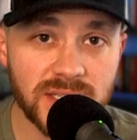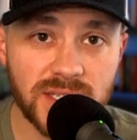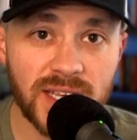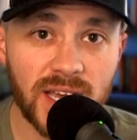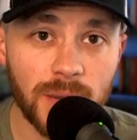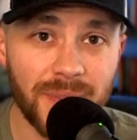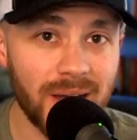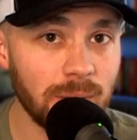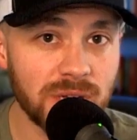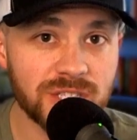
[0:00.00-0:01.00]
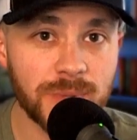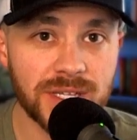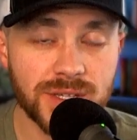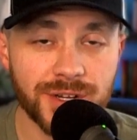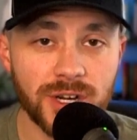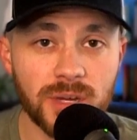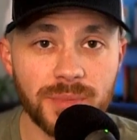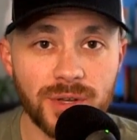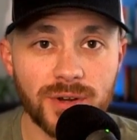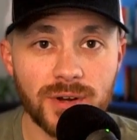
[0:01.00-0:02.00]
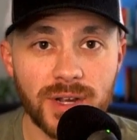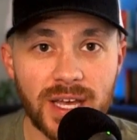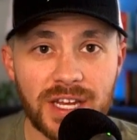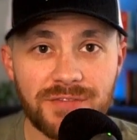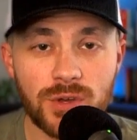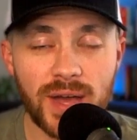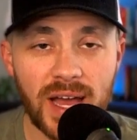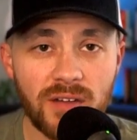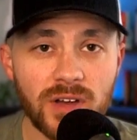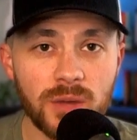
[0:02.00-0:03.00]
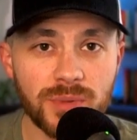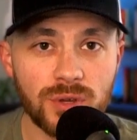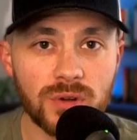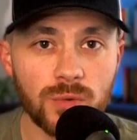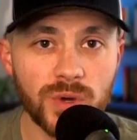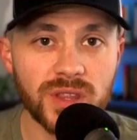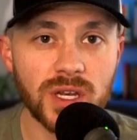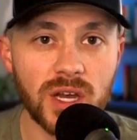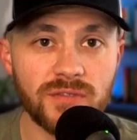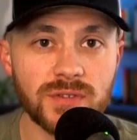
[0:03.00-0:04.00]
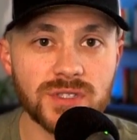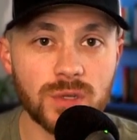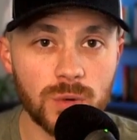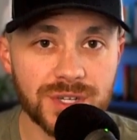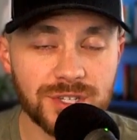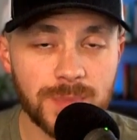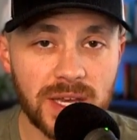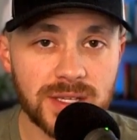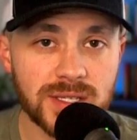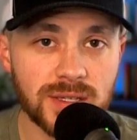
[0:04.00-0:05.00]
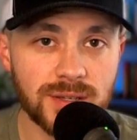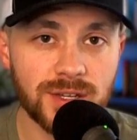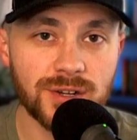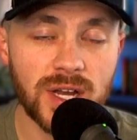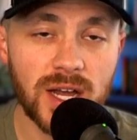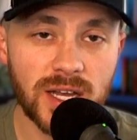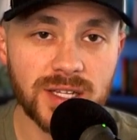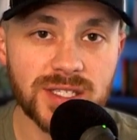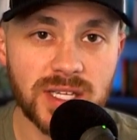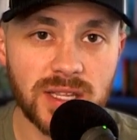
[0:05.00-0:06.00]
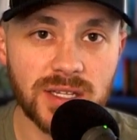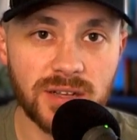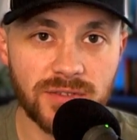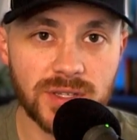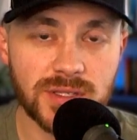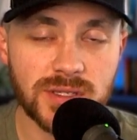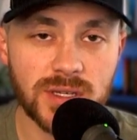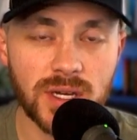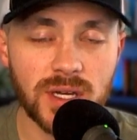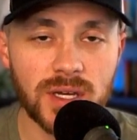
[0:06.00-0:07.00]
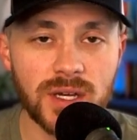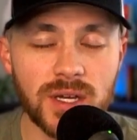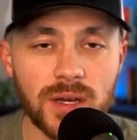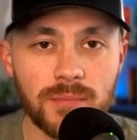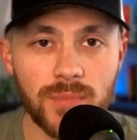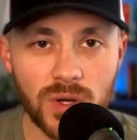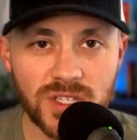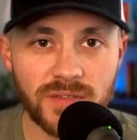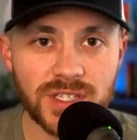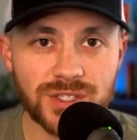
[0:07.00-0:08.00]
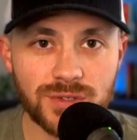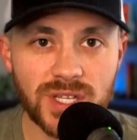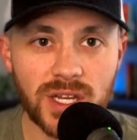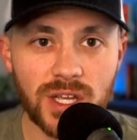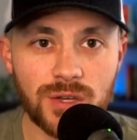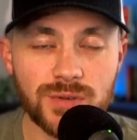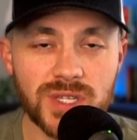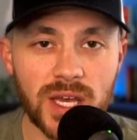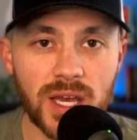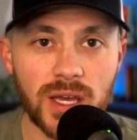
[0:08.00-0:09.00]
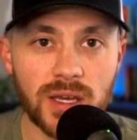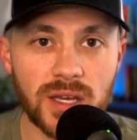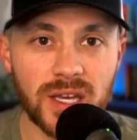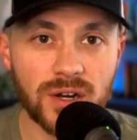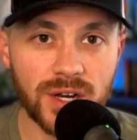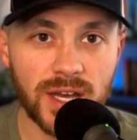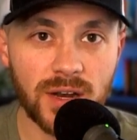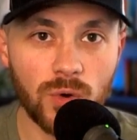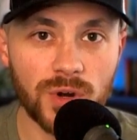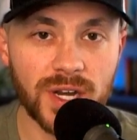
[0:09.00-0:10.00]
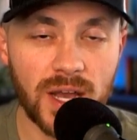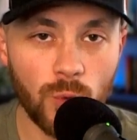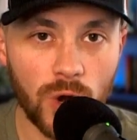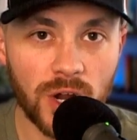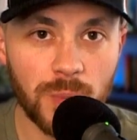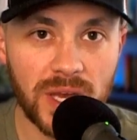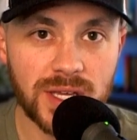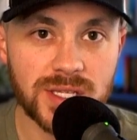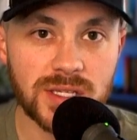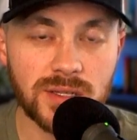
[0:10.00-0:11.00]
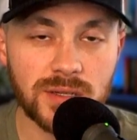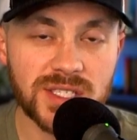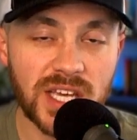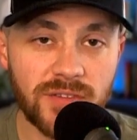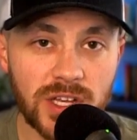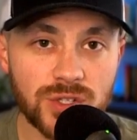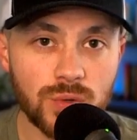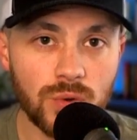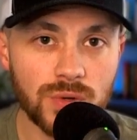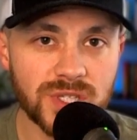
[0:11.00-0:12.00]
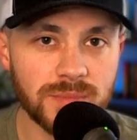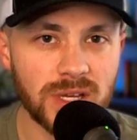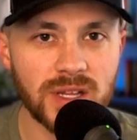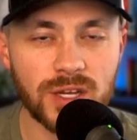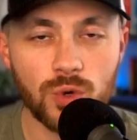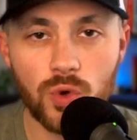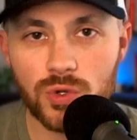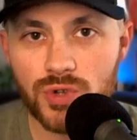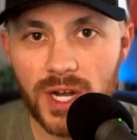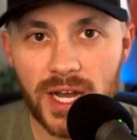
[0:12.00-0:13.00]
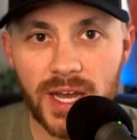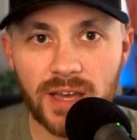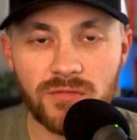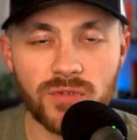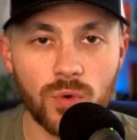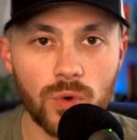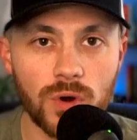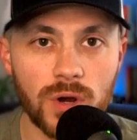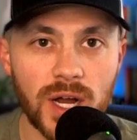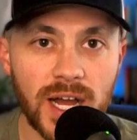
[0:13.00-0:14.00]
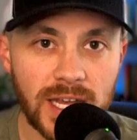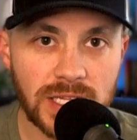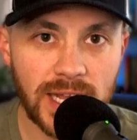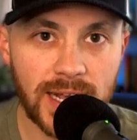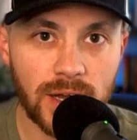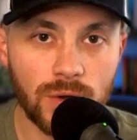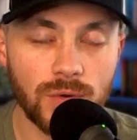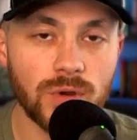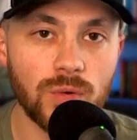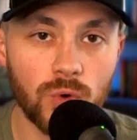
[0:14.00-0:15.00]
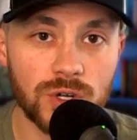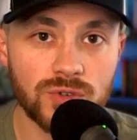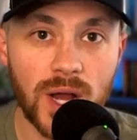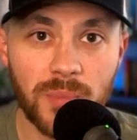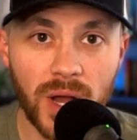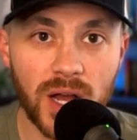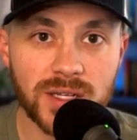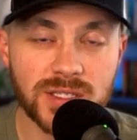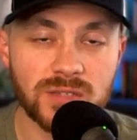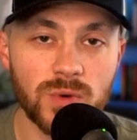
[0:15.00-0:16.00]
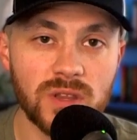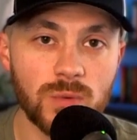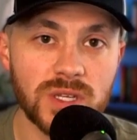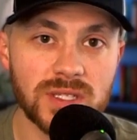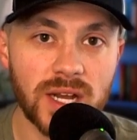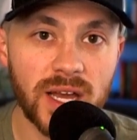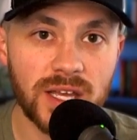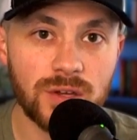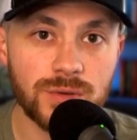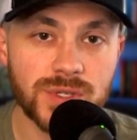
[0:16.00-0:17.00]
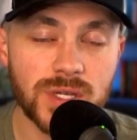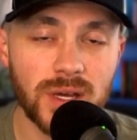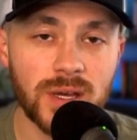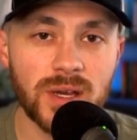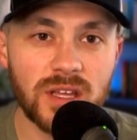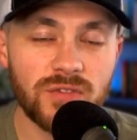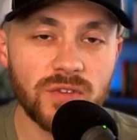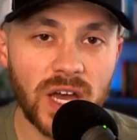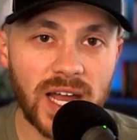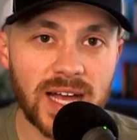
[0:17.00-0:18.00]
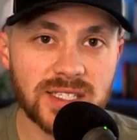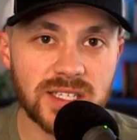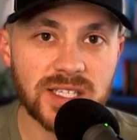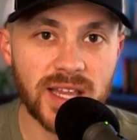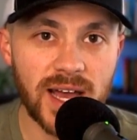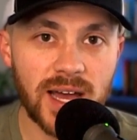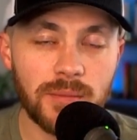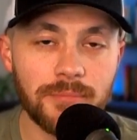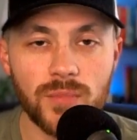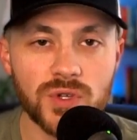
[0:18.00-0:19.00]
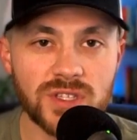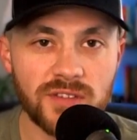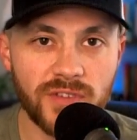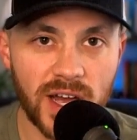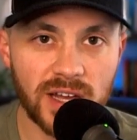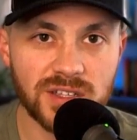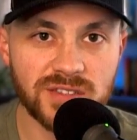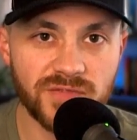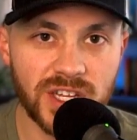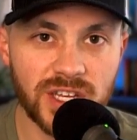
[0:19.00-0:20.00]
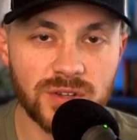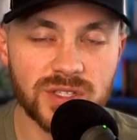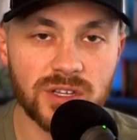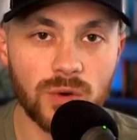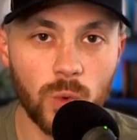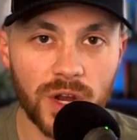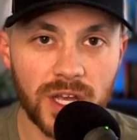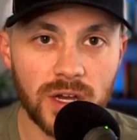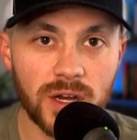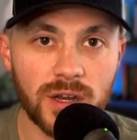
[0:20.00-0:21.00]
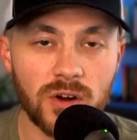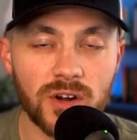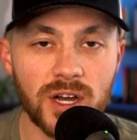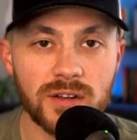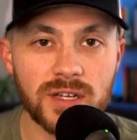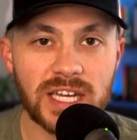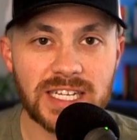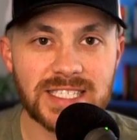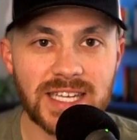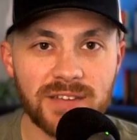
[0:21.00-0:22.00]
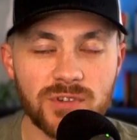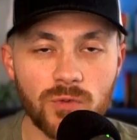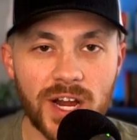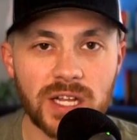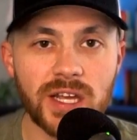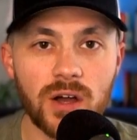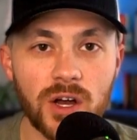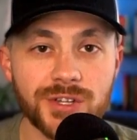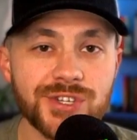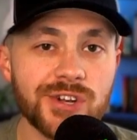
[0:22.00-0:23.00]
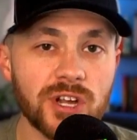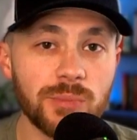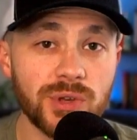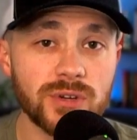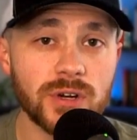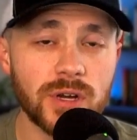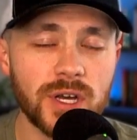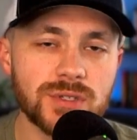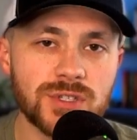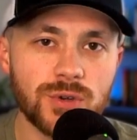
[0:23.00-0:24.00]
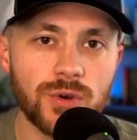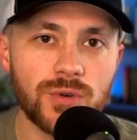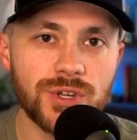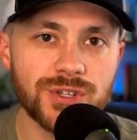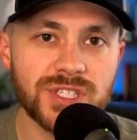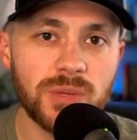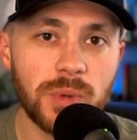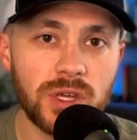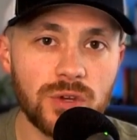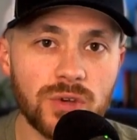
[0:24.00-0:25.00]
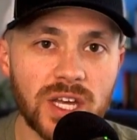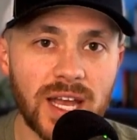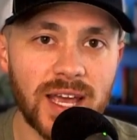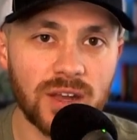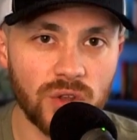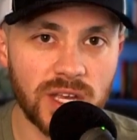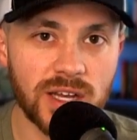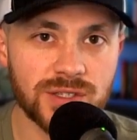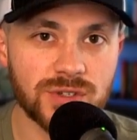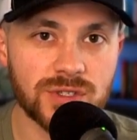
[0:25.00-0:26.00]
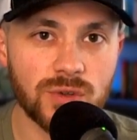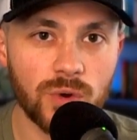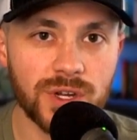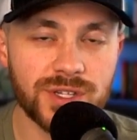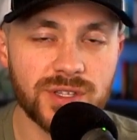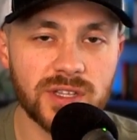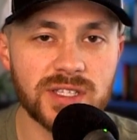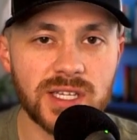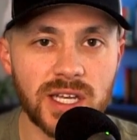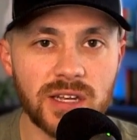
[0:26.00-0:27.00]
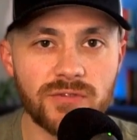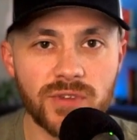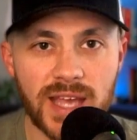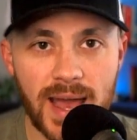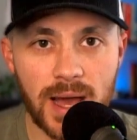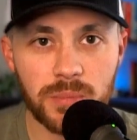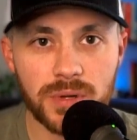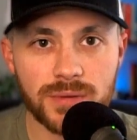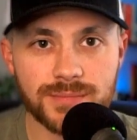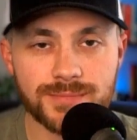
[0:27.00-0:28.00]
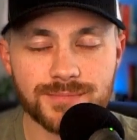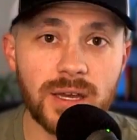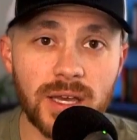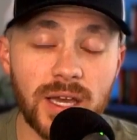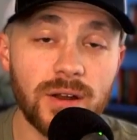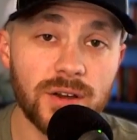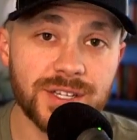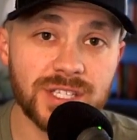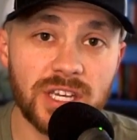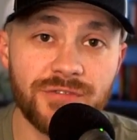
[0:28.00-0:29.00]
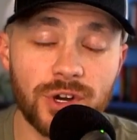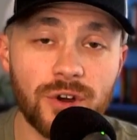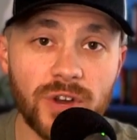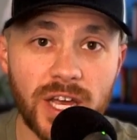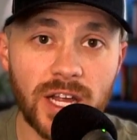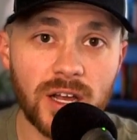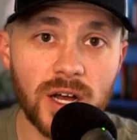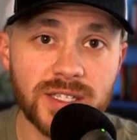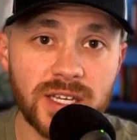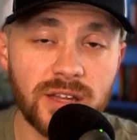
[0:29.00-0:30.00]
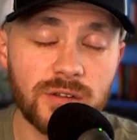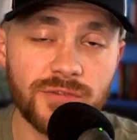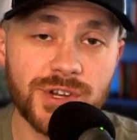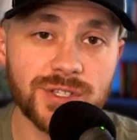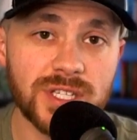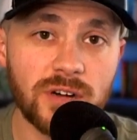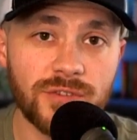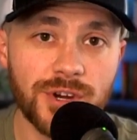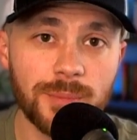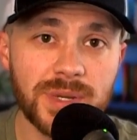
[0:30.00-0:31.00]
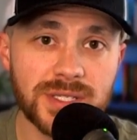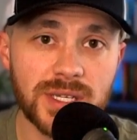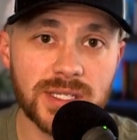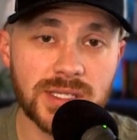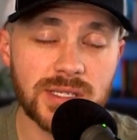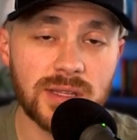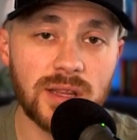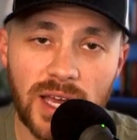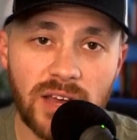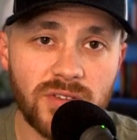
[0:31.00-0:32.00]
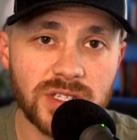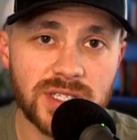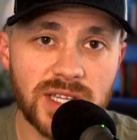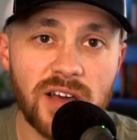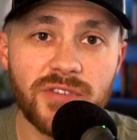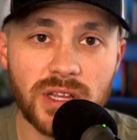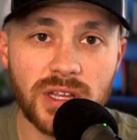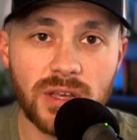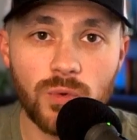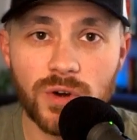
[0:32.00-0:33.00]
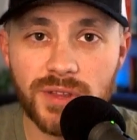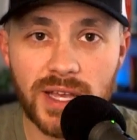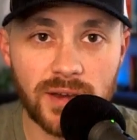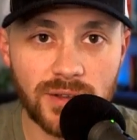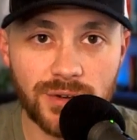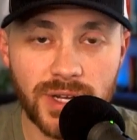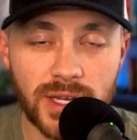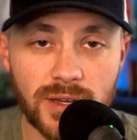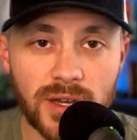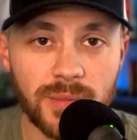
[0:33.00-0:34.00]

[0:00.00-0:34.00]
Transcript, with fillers: doesn't take up that much space on your computer, and if you have a computer with enough storage space, you're not going to see the difference most of us do tend to use a internet or network based saving tool something like google drive or icloud or dropbox is one of the ones that i use if you've got access to that most of the files and videos that you're working on are not getting saved directly onto your computer so your cpu can handle the extra storage that's needed for the app and honestly, if you're creating content either for yourself or your business, Canva is definitely worth downloading.